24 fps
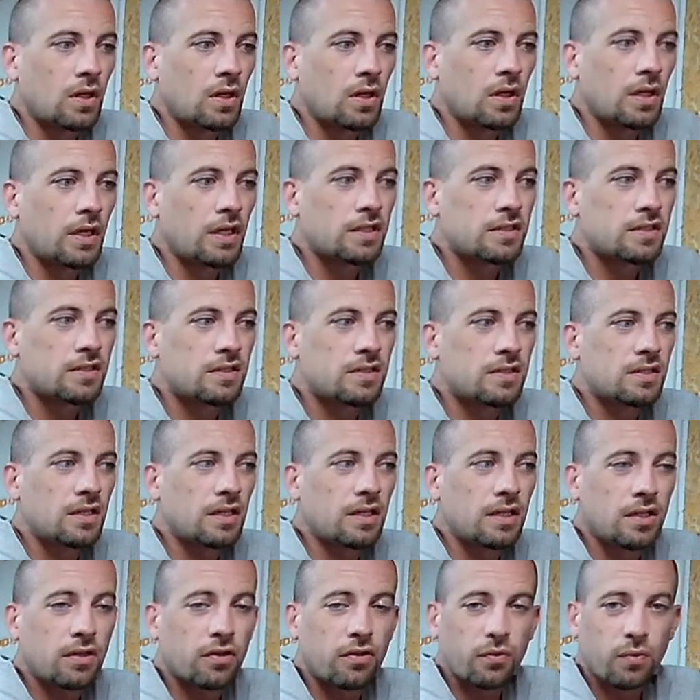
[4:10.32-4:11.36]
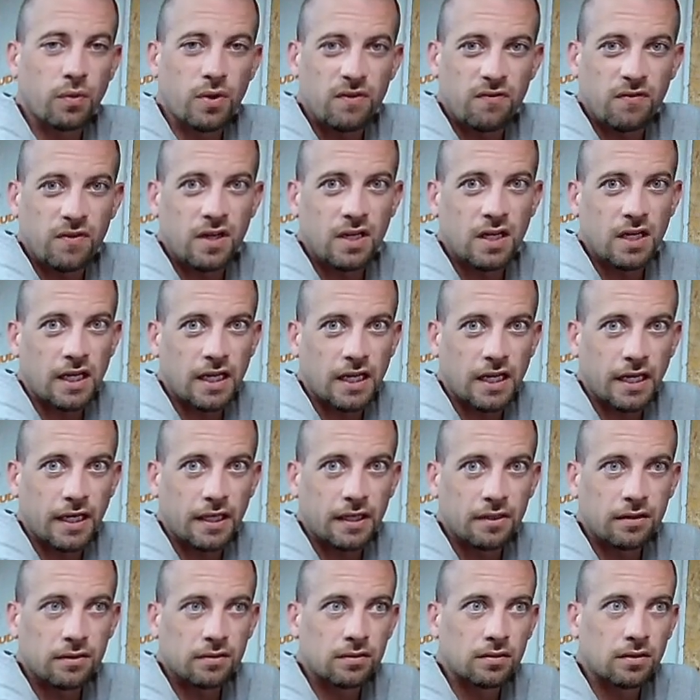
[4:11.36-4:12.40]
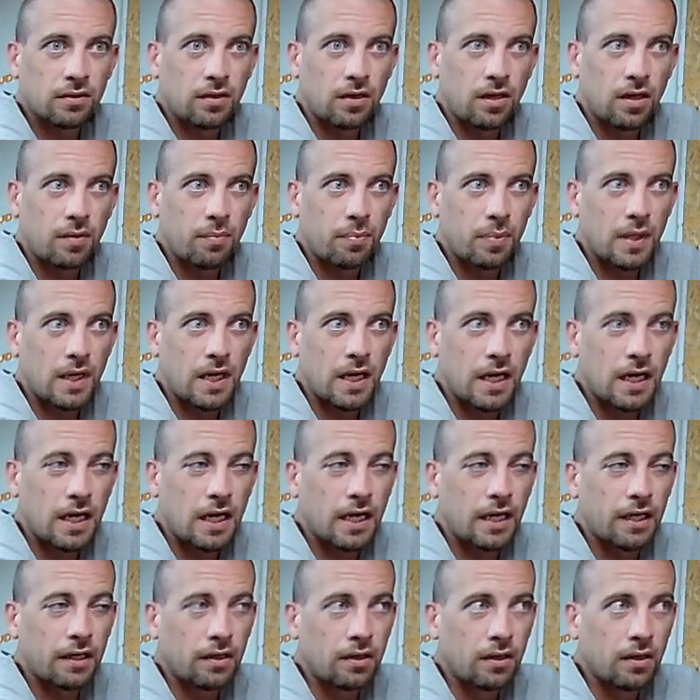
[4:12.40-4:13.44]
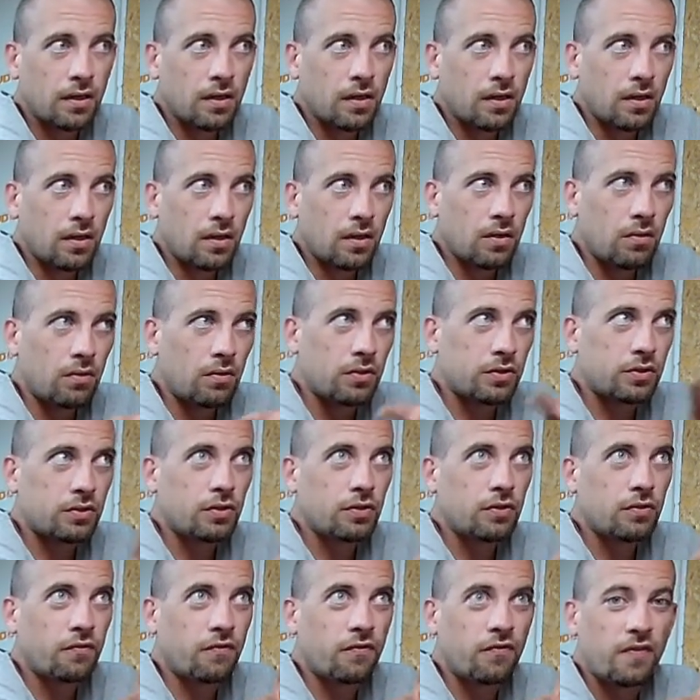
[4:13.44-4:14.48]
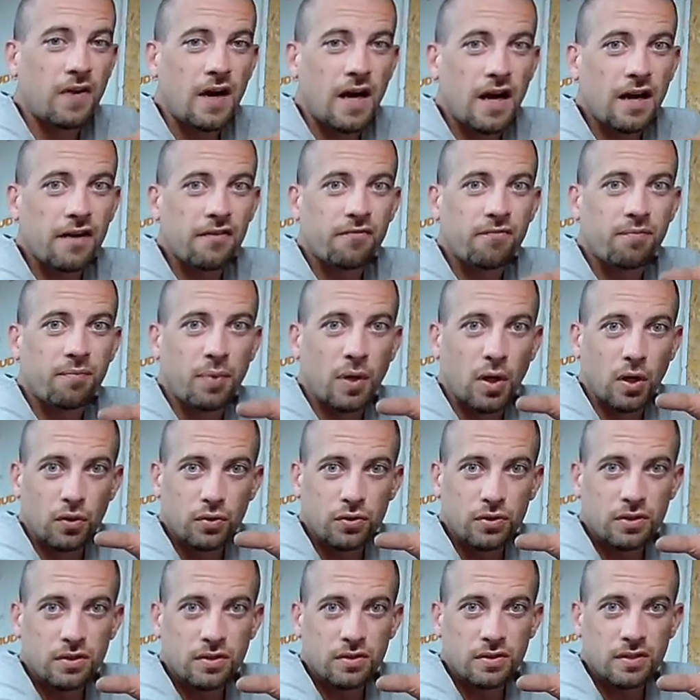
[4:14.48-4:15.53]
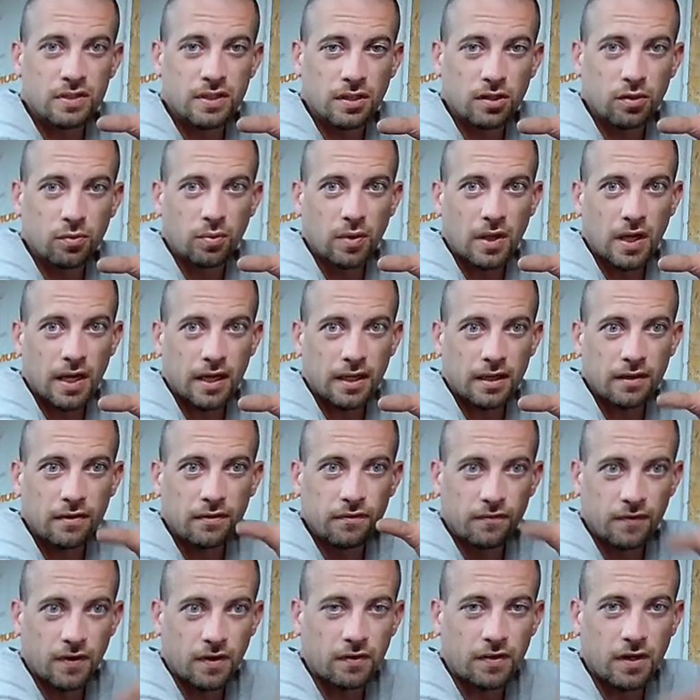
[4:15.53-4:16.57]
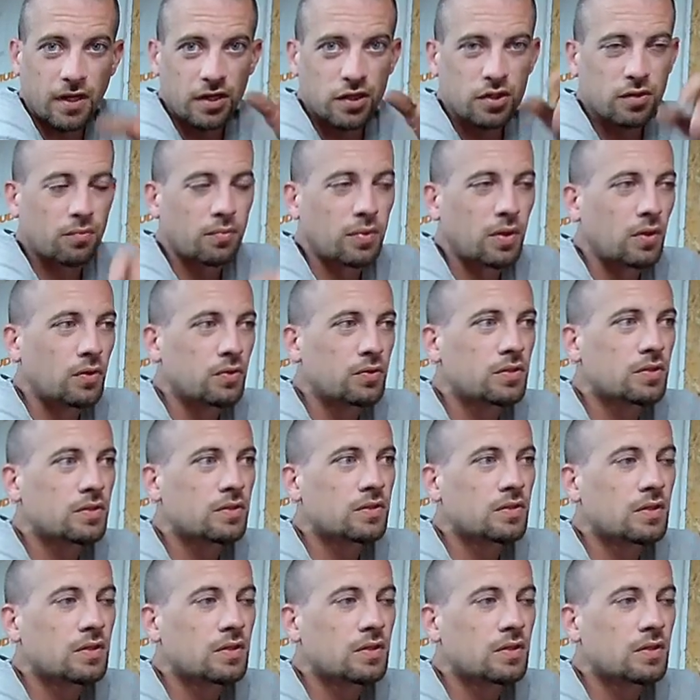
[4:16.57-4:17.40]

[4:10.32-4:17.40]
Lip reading: It's sitting 3 feet high up on 5 posts, cinder block foundation posts.